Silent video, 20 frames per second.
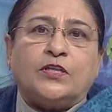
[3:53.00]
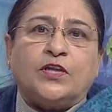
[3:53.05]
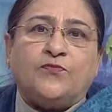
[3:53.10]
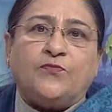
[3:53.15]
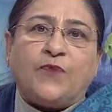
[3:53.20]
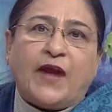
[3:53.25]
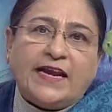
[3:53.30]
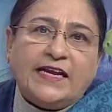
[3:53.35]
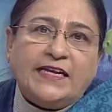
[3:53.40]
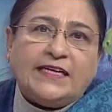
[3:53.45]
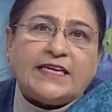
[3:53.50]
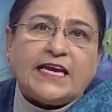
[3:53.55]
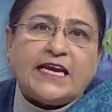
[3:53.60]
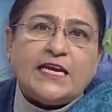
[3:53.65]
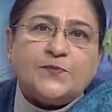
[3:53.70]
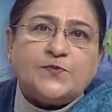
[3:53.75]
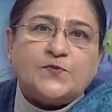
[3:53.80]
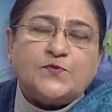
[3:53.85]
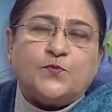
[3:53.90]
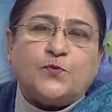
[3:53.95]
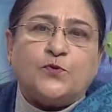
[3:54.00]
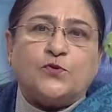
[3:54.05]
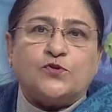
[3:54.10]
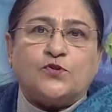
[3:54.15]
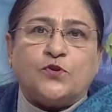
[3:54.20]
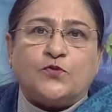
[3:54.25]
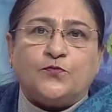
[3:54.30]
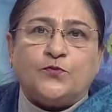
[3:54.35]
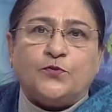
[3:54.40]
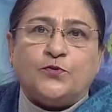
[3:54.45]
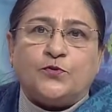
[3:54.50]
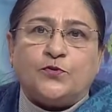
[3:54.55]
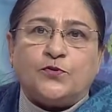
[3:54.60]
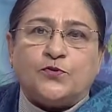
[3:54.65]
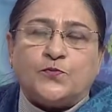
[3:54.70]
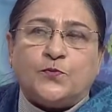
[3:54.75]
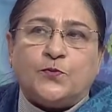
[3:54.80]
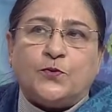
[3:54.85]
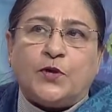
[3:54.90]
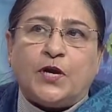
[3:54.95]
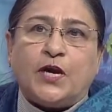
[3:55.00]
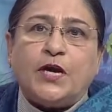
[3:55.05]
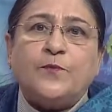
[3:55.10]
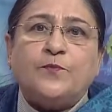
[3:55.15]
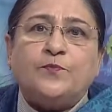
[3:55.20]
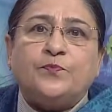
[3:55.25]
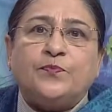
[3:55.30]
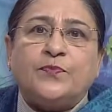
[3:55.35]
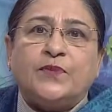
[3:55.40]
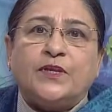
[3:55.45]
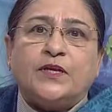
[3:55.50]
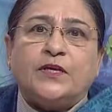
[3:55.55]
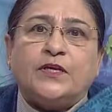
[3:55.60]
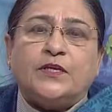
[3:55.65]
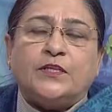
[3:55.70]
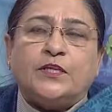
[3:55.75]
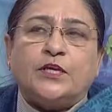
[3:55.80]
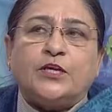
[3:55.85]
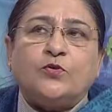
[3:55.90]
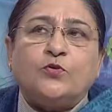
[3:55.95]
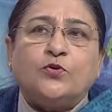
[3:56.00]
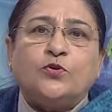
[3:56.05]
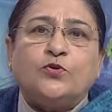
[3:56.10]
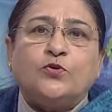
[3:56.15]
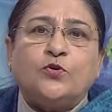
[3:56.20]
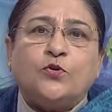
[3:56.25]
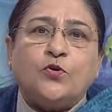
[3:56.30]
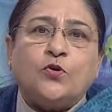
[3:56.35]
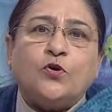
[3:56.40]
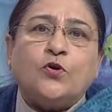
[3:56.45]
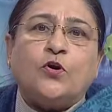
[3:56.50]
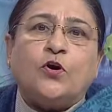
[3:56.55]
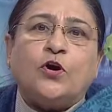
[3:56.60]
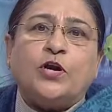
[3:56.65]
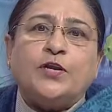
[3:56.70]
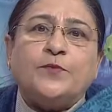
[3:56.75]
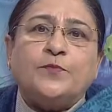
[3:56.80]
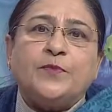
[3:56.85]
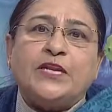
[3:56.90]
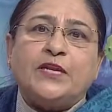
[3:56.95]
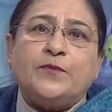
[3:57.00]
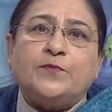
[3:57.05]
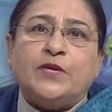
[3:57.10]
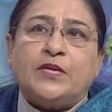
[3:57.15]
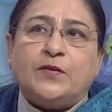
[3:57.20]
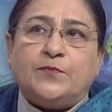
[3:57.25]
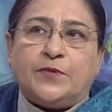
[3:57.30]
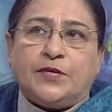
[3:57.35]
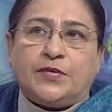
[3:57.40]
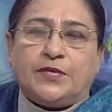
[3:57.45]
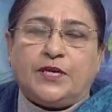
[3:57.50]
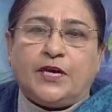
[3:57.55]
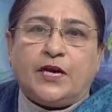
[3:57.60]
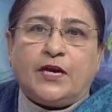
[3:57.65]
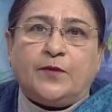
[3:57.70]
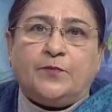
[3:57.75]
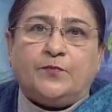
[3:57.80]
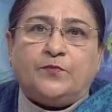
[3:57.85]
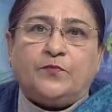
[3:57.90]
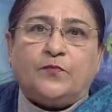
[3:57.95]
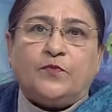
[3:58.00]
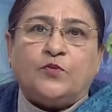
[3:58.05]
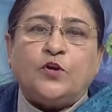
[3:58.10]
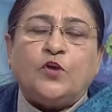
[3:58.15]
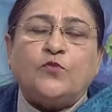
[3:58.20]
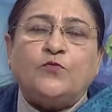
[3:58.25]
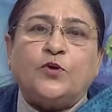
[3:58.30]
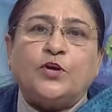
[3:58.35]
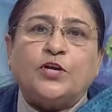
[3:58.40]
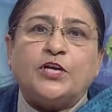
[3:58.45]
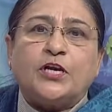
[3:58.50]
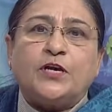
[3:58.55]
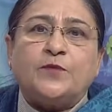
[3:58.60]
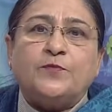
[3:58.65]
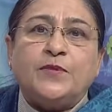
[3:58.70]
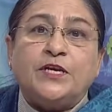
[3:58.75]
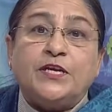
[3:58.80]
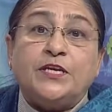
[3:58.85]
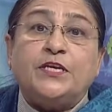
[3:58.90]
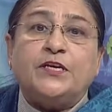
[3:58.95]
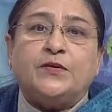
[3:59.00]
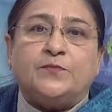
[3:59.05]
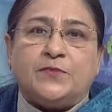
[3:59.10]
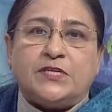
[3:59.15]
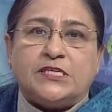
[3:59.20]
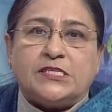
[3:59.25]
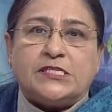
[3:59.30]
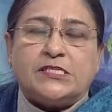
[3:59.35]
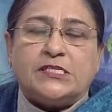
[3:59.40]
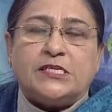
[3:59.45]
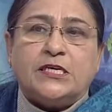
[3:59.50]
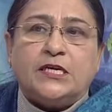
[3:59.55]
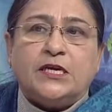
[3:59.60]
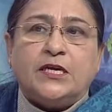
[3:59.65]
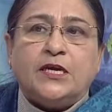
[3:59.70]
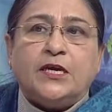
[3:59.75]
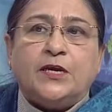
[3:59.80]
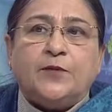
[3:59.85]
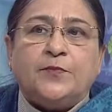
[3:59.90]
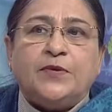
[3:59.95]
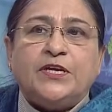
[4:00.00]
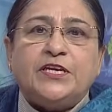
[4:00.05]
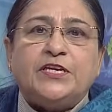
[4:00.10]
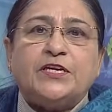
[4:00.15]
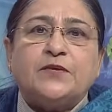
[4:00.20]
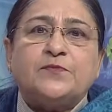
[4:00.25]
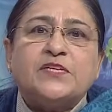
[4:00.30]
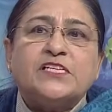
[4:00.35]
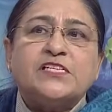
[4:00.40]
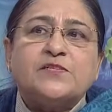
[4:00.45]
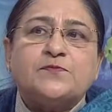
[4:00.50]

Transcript: the wild type spores of Neurospora, they could grow on a minimal media. Now what a medium is? Medium